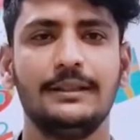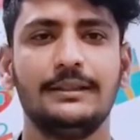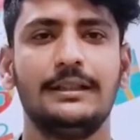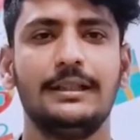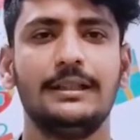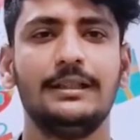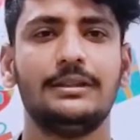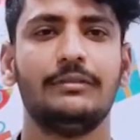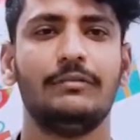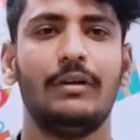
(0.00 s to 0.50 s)

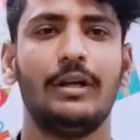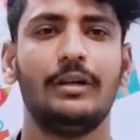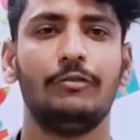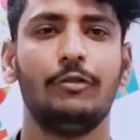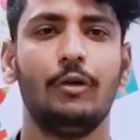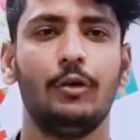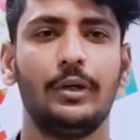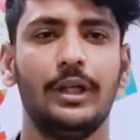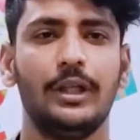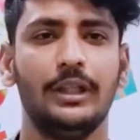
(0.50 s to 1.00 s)
since one
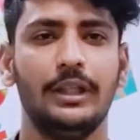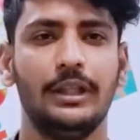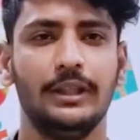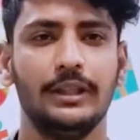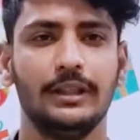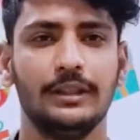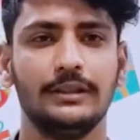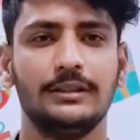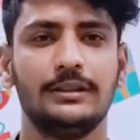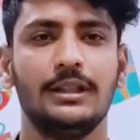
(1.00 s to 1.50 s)
hundred fourteen
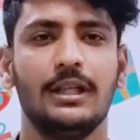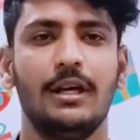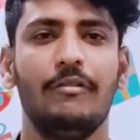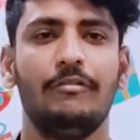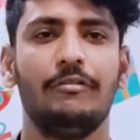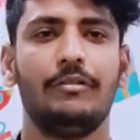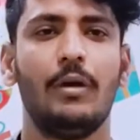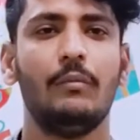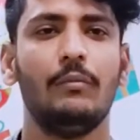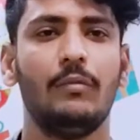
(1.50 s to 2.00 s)
years,
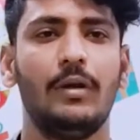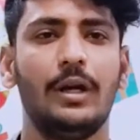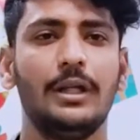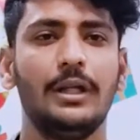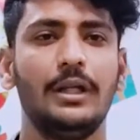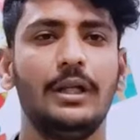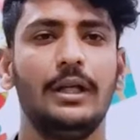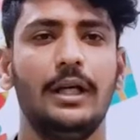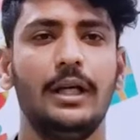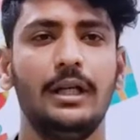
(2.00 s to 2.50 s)
from
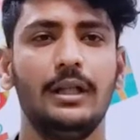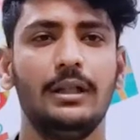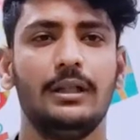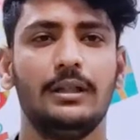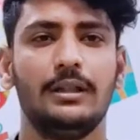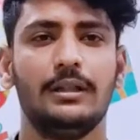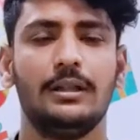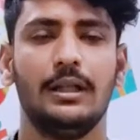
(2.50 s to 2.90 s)
one in